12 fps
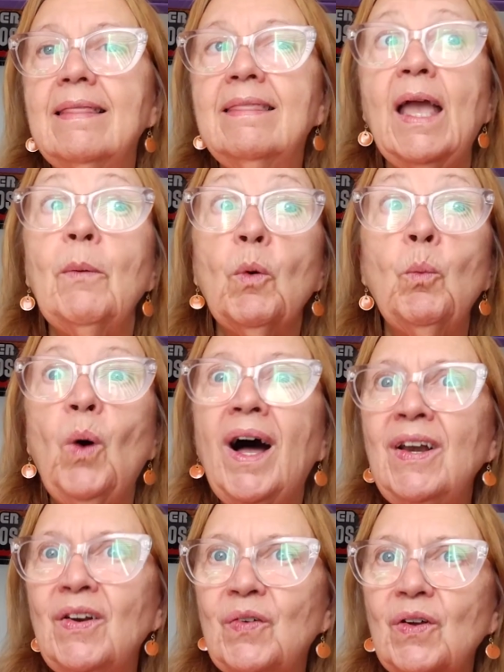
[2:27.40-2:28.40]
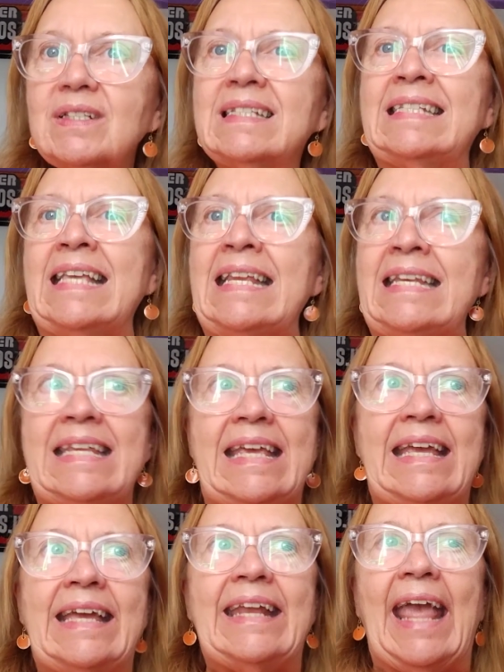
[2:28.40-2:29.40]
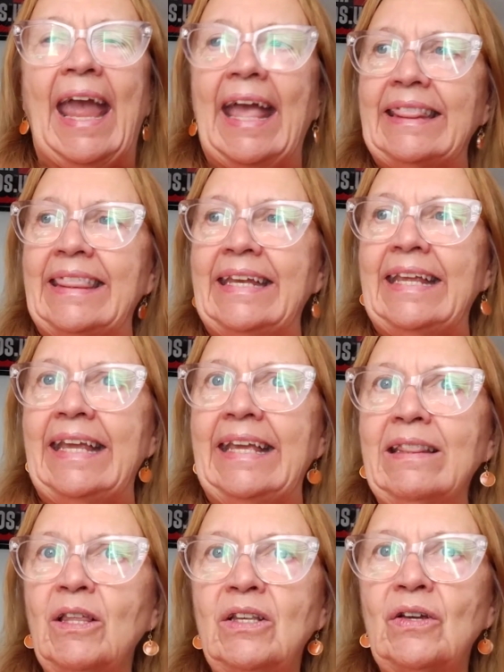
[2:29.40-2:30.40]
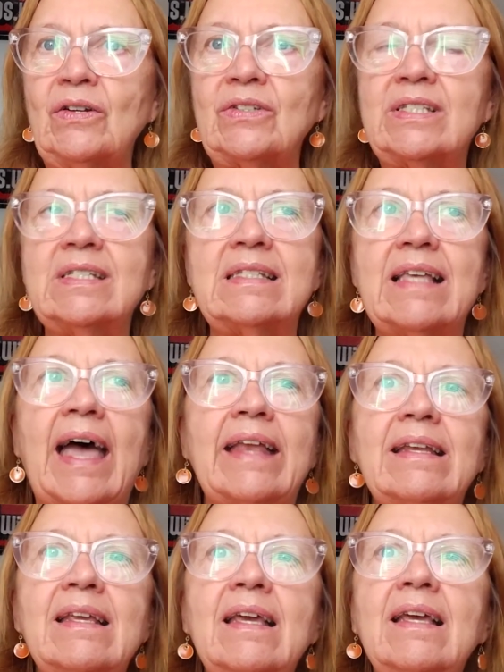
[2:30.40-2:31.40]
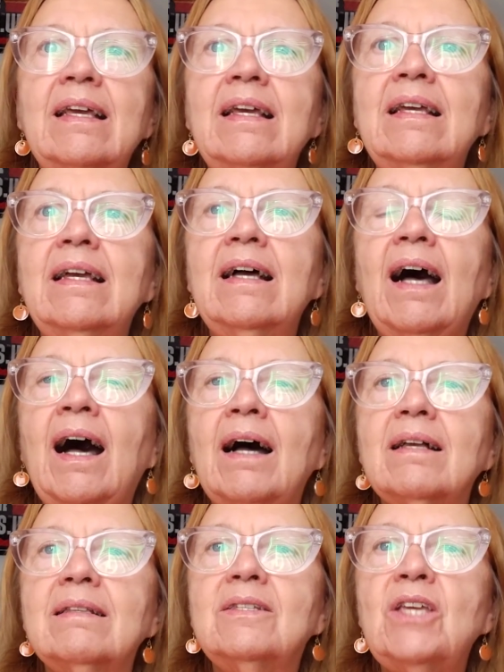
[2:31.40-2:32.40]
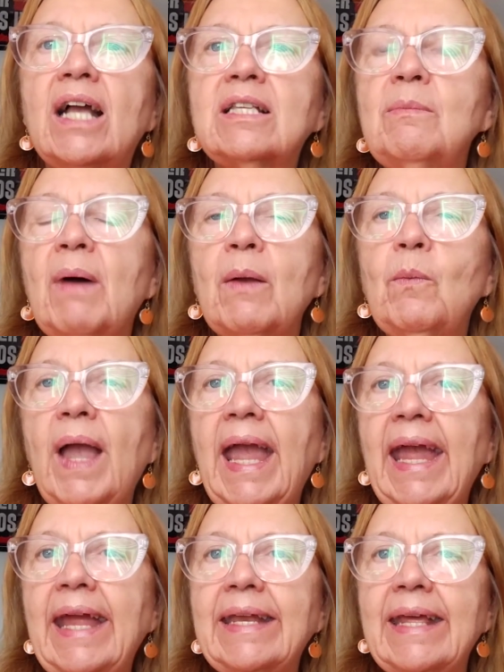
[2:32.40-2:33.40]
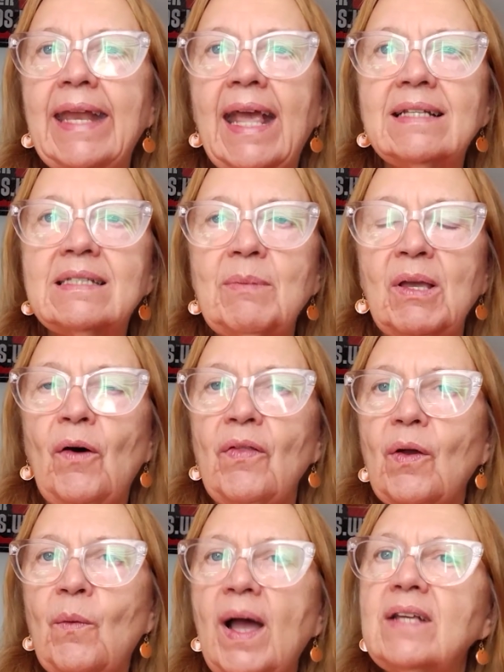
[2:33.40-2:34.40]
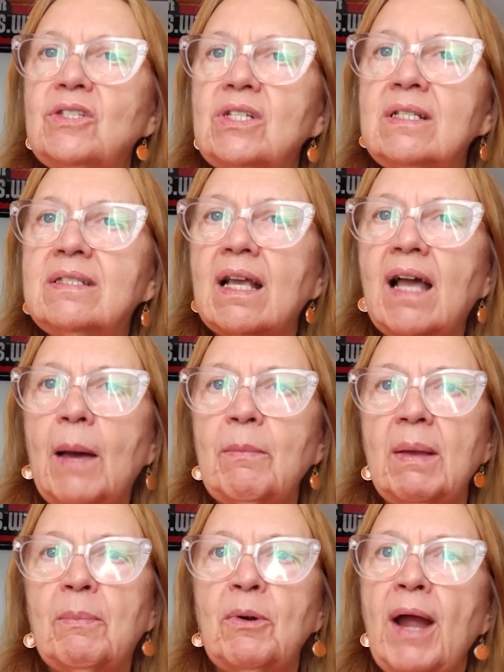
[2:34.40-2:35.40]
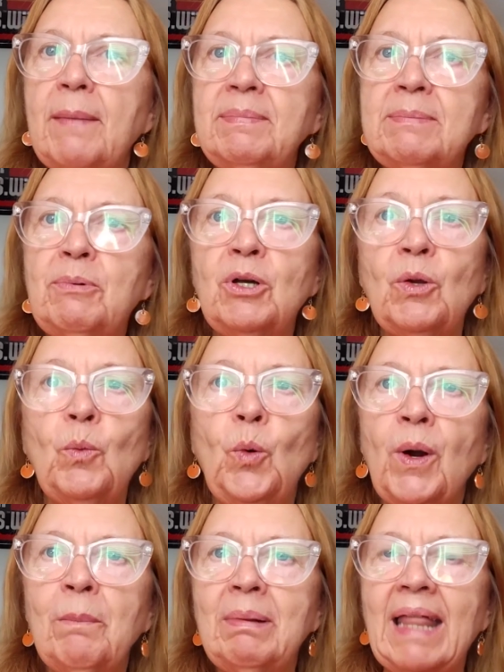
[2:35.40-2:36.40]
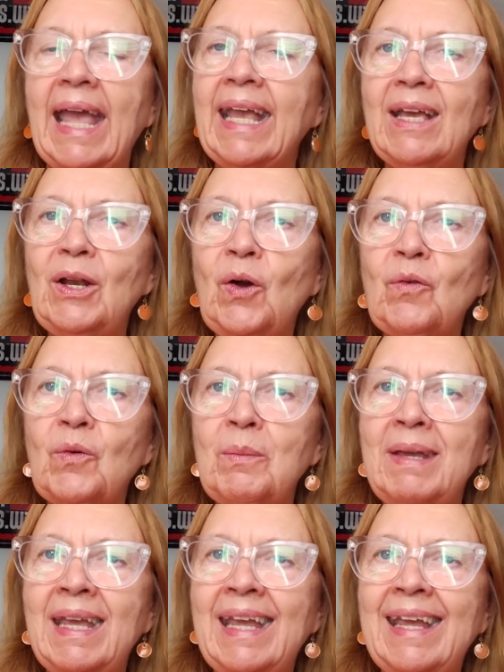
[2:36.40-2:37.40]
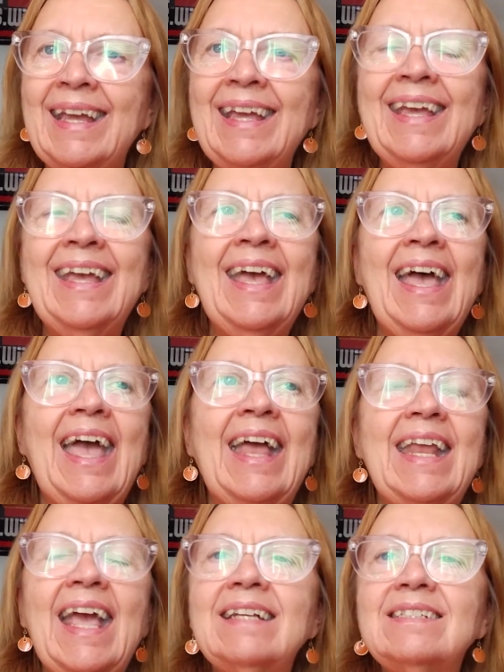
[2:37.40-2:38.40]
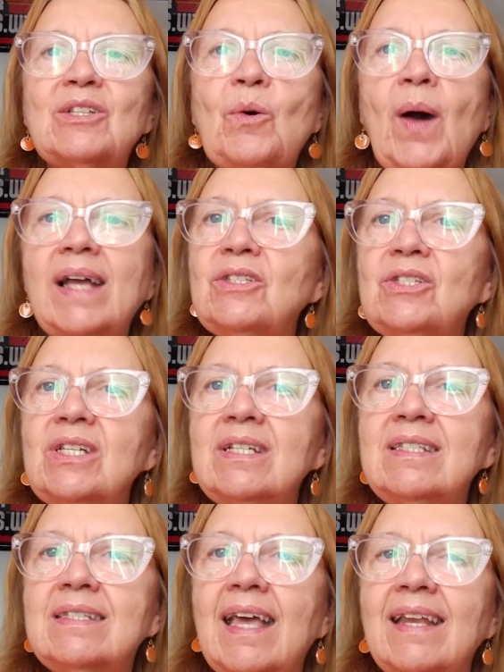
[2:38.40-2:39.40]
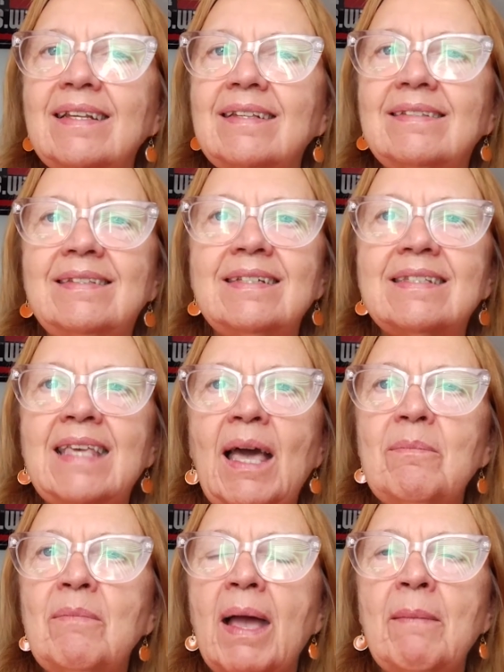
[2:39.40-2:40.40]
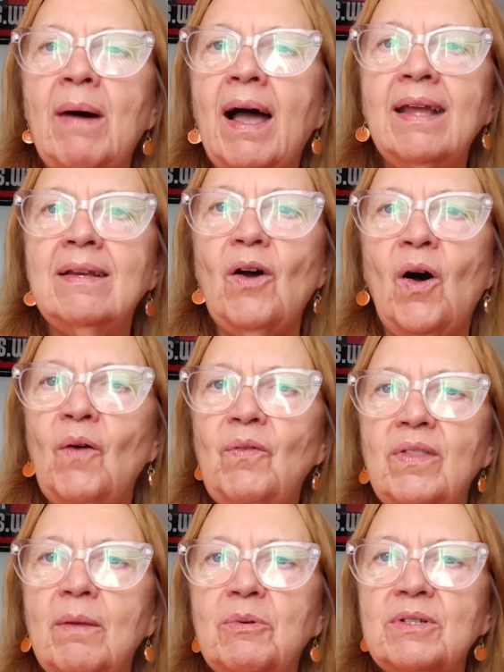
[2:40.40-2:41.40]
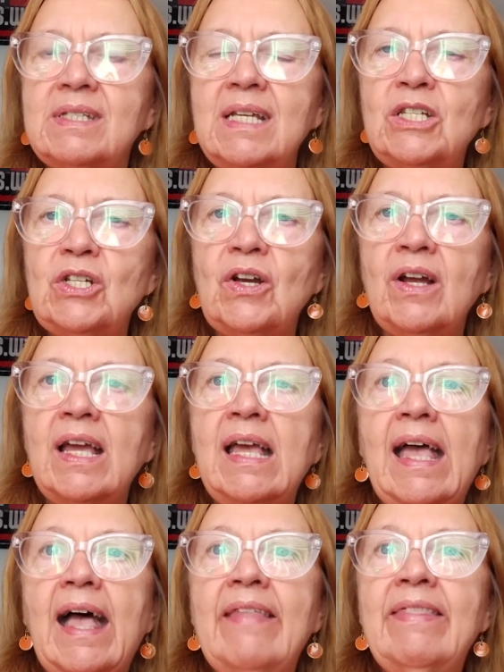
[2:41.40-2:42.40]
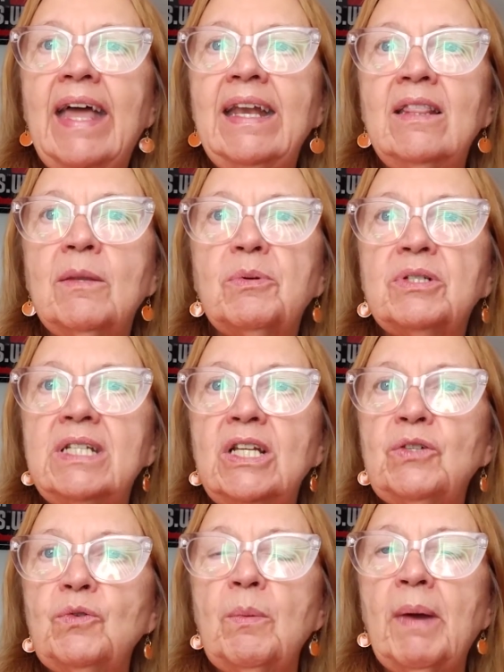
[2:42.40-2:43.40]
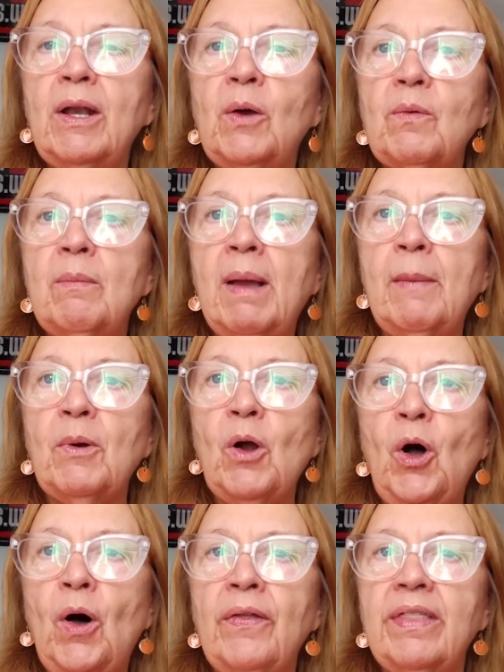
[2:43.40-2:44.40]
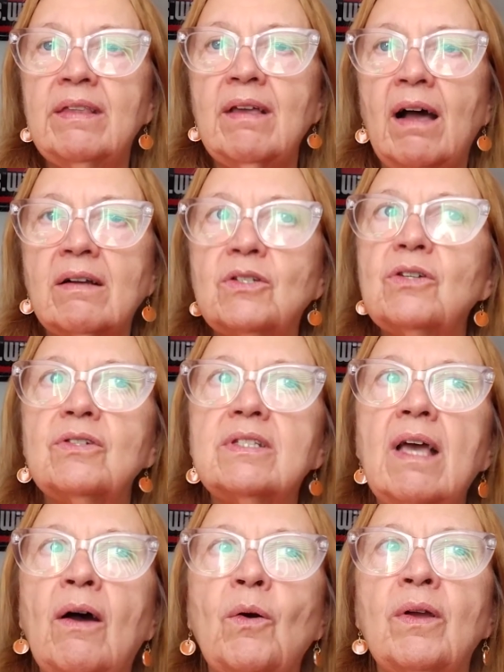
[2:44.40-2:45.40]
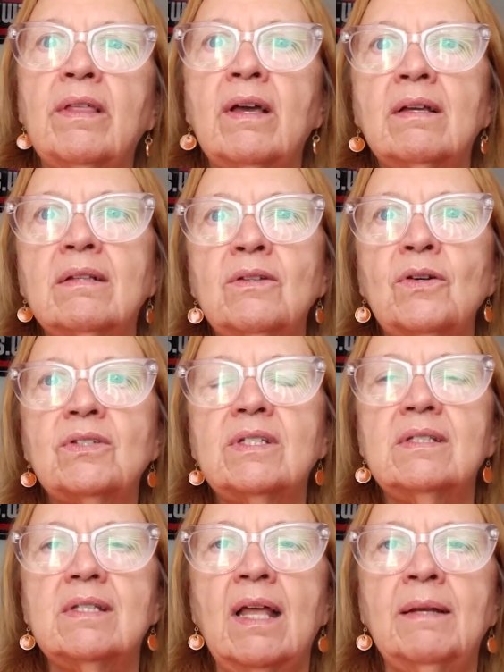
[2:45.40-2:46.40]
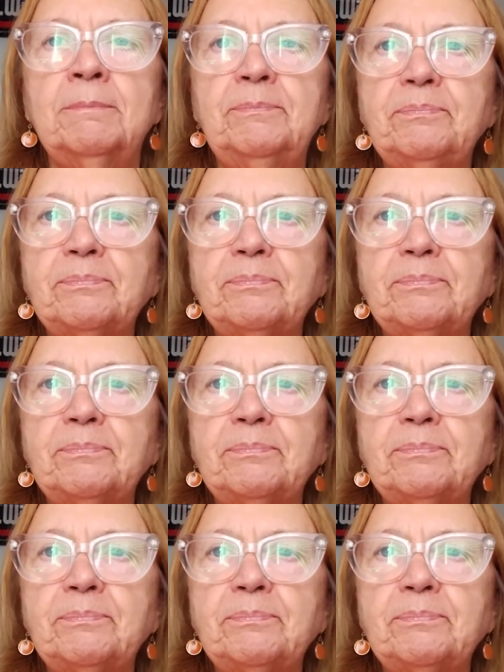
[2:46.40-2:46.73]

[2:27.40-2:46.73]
they were wonderful. Cindy and Anthony, the nurses that checked my weight and asked me all the questions and got me prepped, put a warm blanket over me and asked questions and just kept my mind off of the procedure. And then in the procedure room, I don't remember all the doctors or the nurses and